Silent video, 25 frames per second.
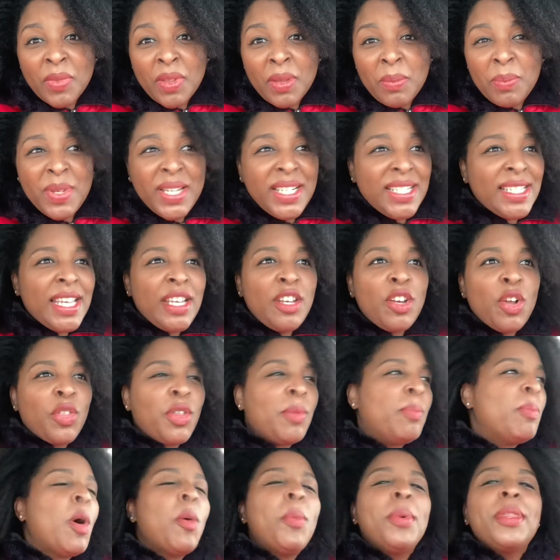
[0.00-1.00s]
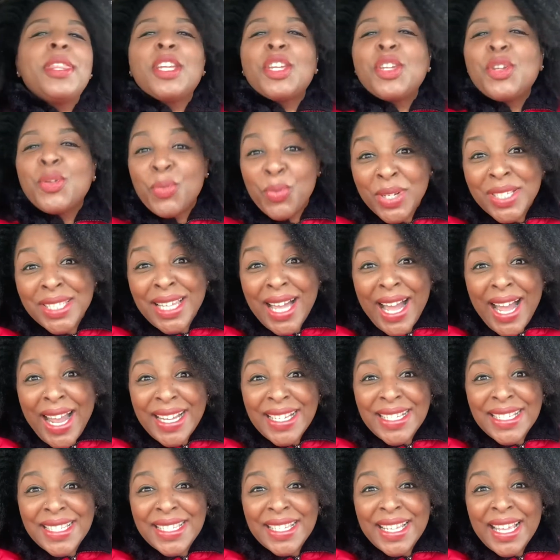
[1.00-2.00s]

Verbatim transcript: Because they know the moment that you realize